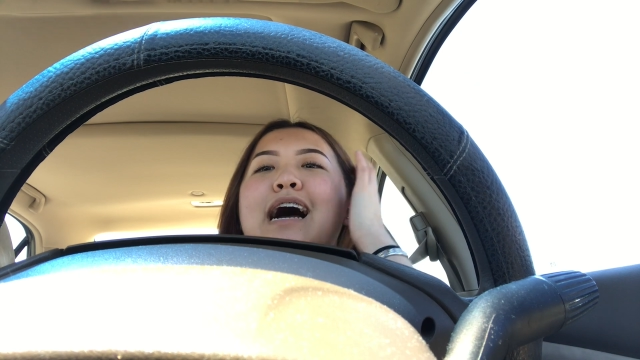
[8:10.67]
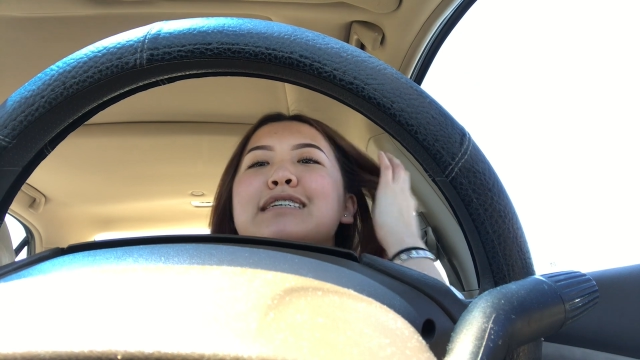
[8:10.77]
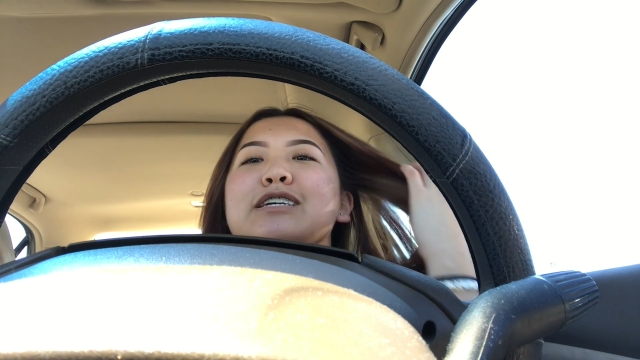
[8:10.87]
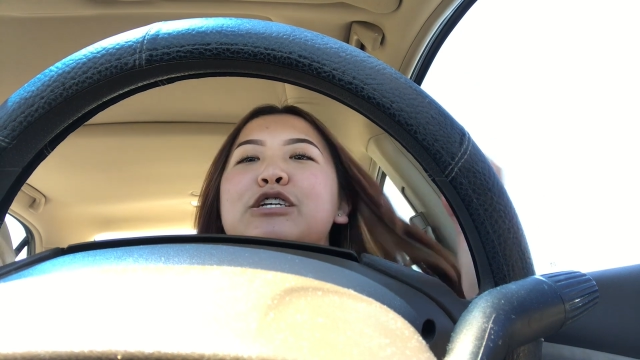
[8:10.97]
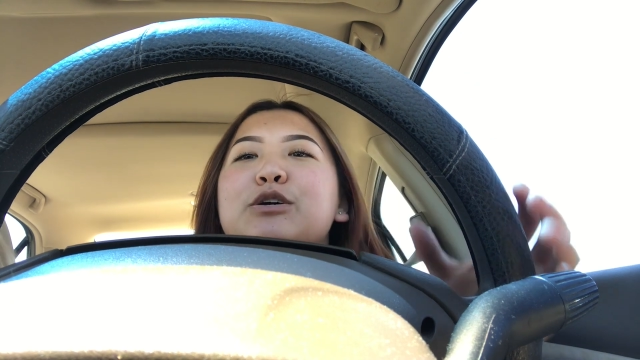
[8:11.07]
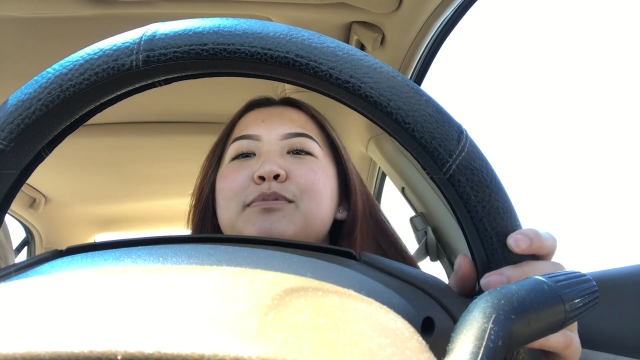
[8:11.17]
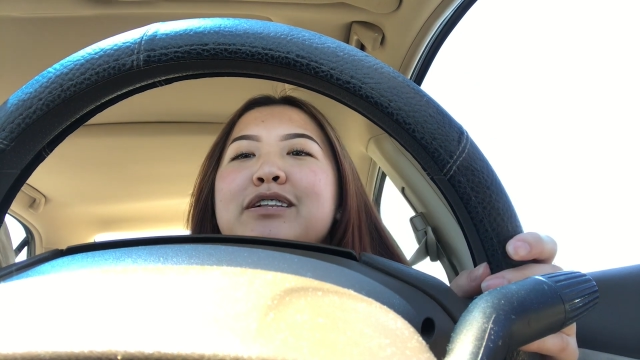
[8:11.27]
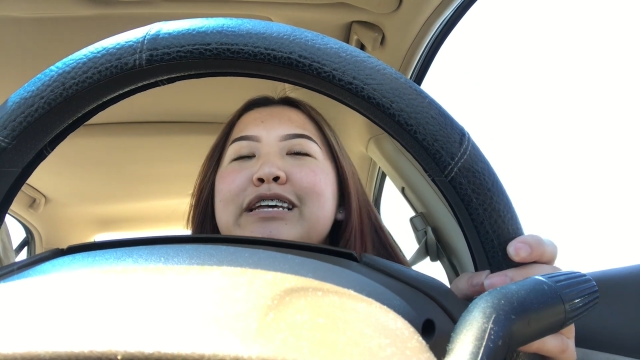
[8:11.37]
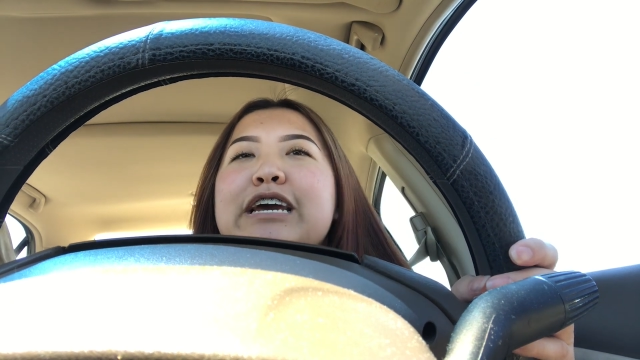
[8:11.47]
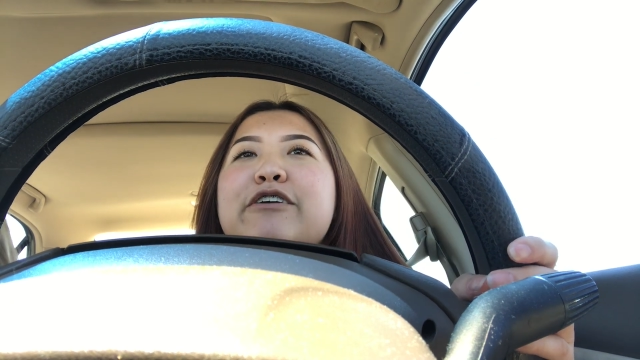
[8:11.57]
Guys, can you
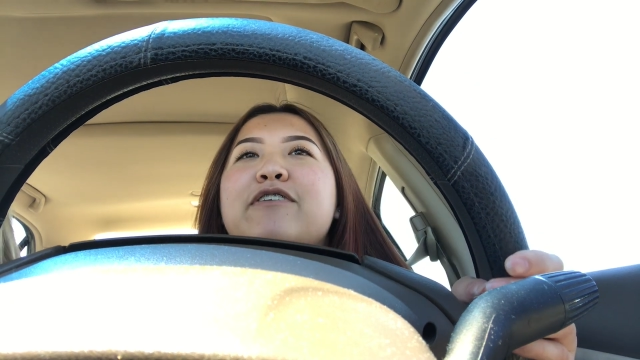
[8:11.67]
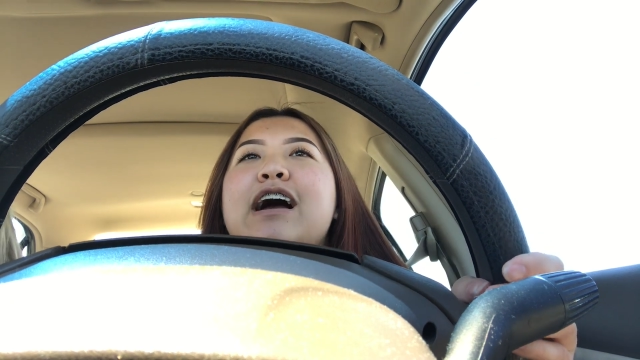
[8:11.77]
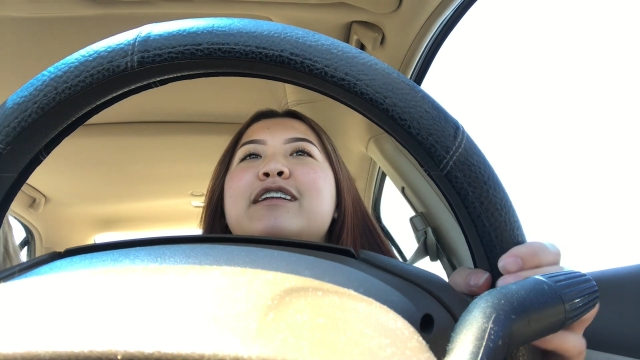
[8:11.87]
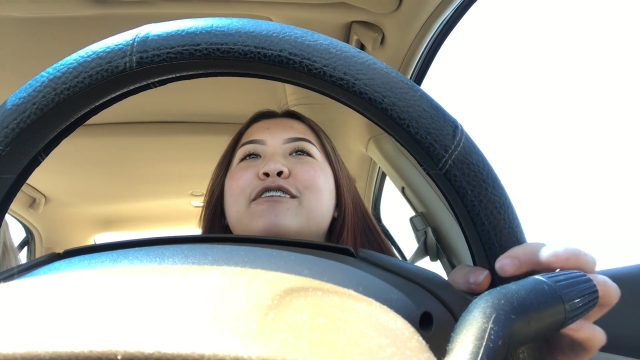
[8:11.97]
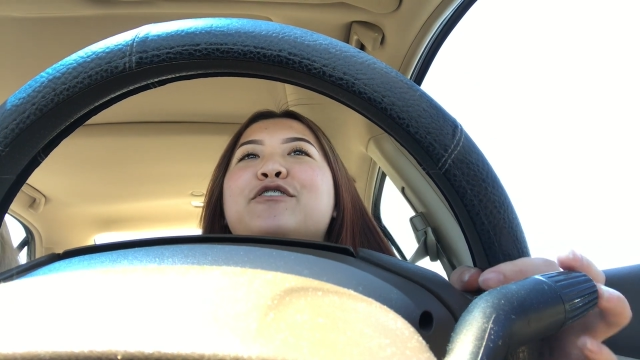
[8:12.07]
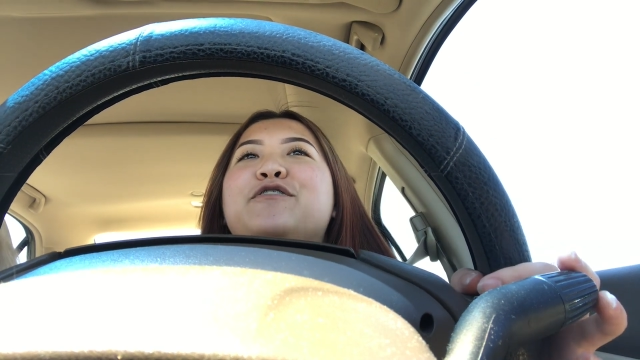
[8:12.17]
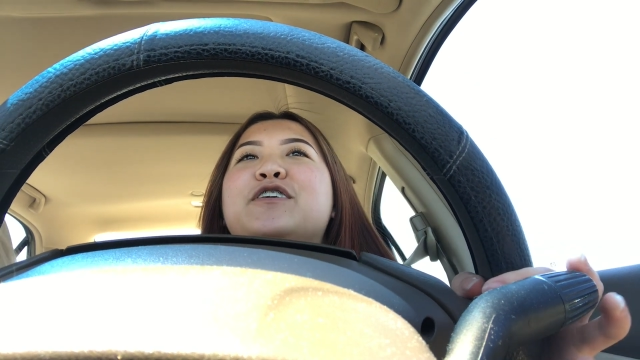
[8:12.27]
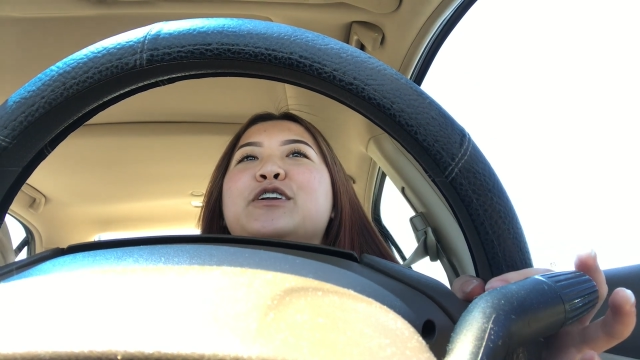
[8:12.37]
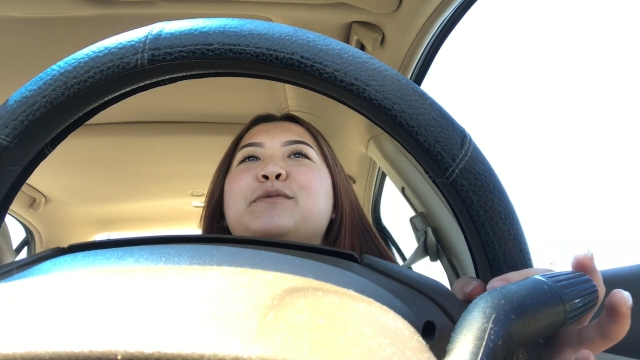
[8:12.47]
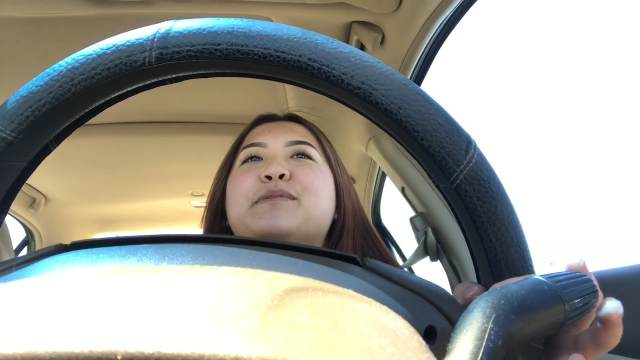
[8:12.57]
believe I never
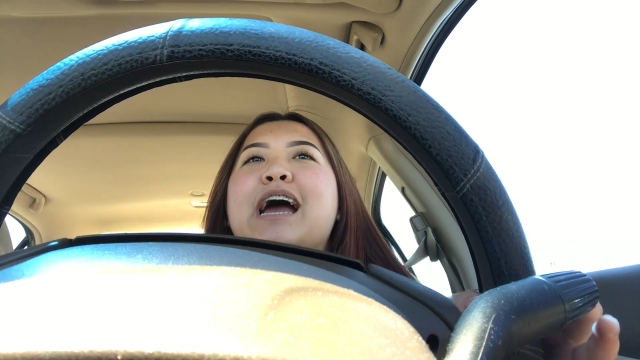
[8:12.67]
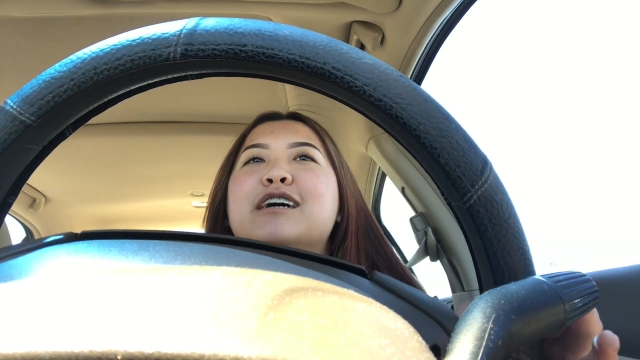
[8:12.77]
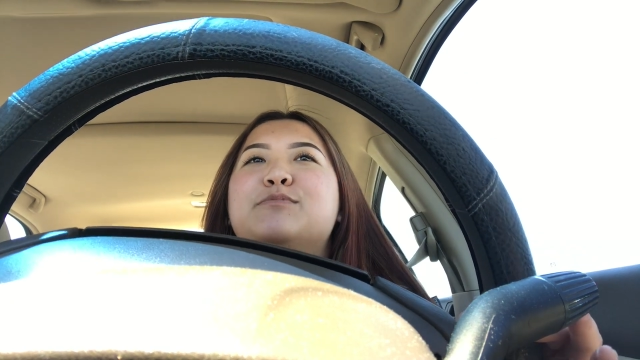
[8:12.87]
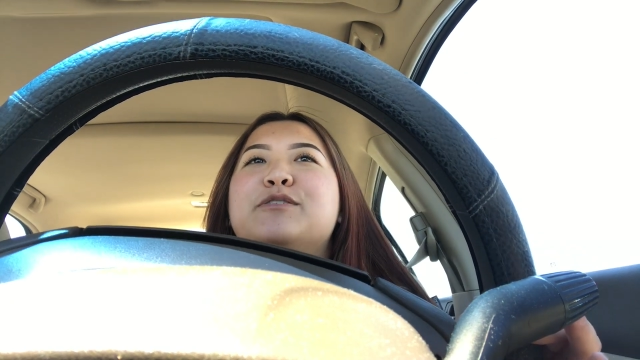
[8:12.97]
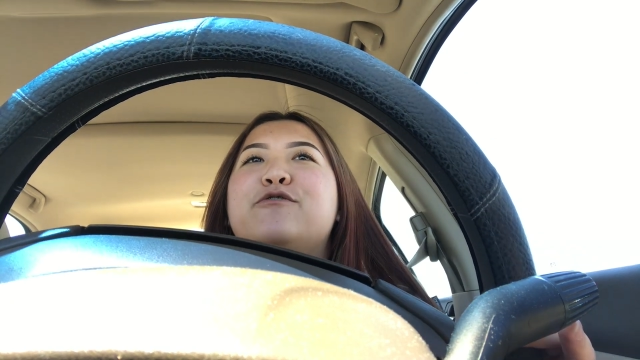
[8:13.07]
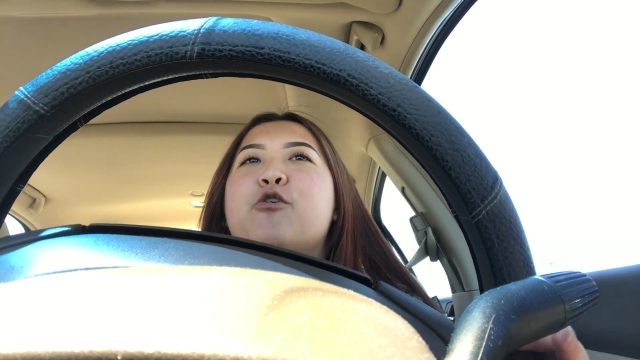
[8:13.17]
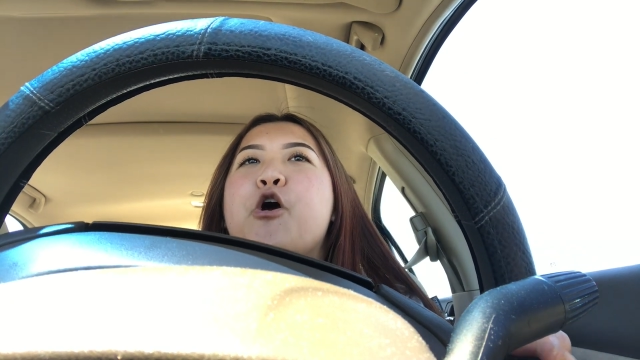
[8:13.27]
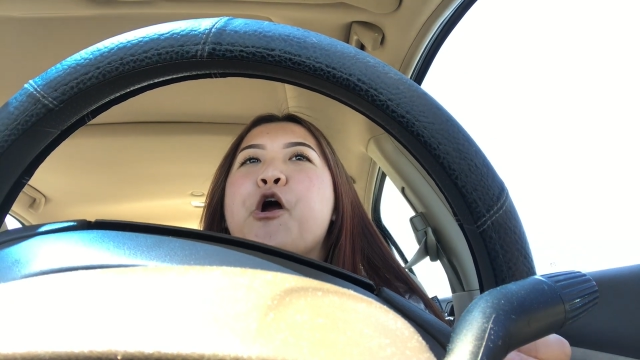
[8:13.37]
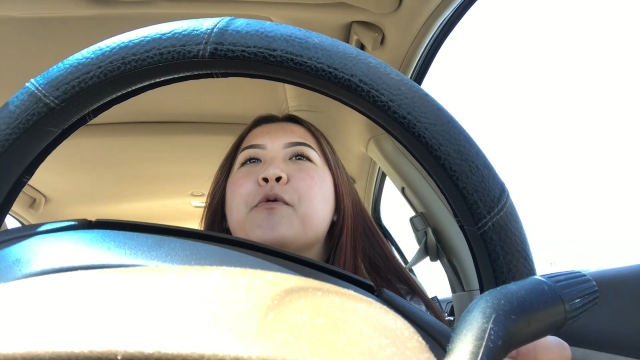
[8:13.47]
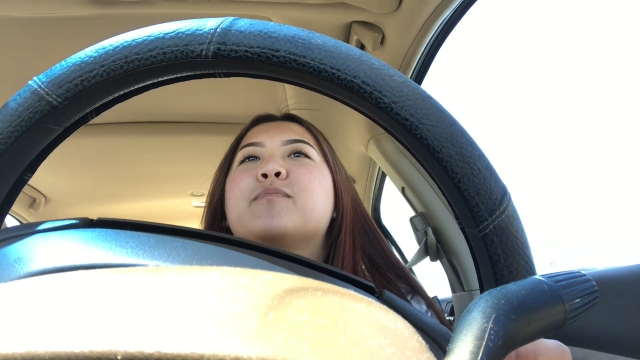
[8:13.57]
filled up gas
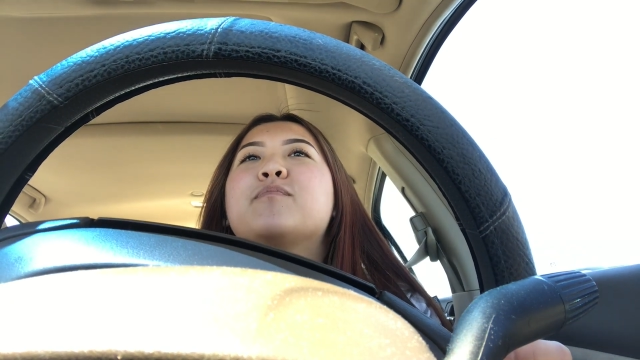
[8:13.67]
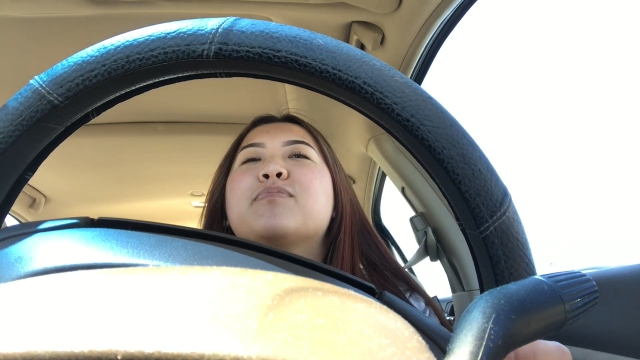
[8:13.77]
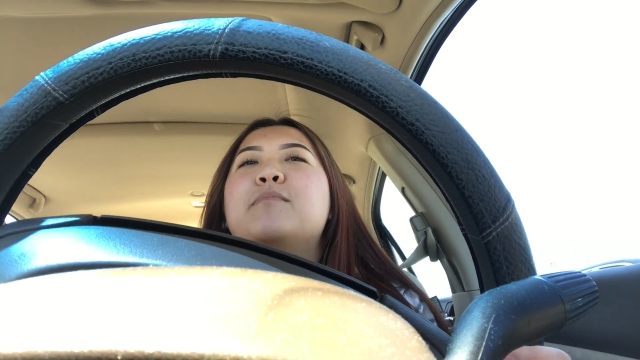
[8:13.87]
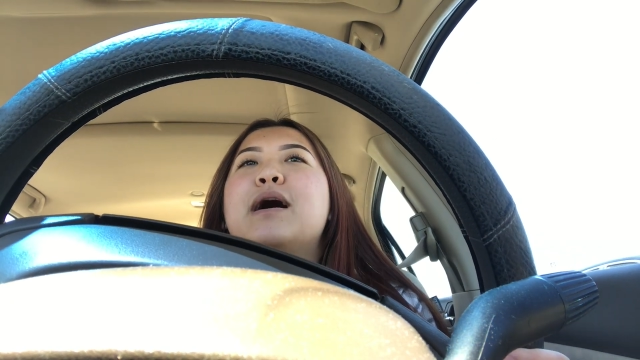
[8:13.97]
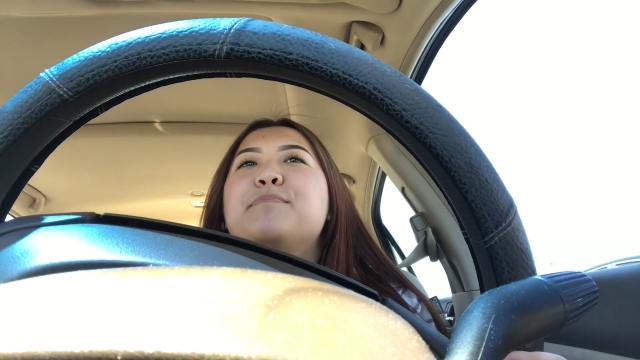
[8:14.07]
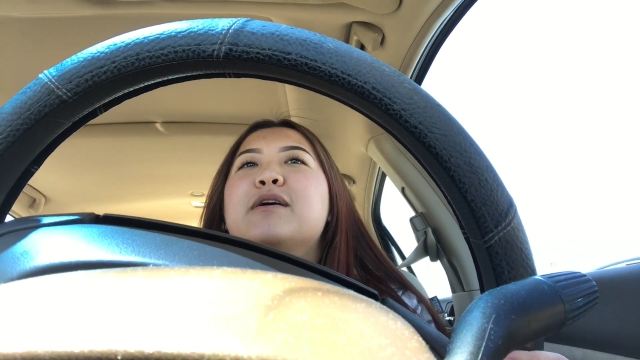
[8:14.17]
before? My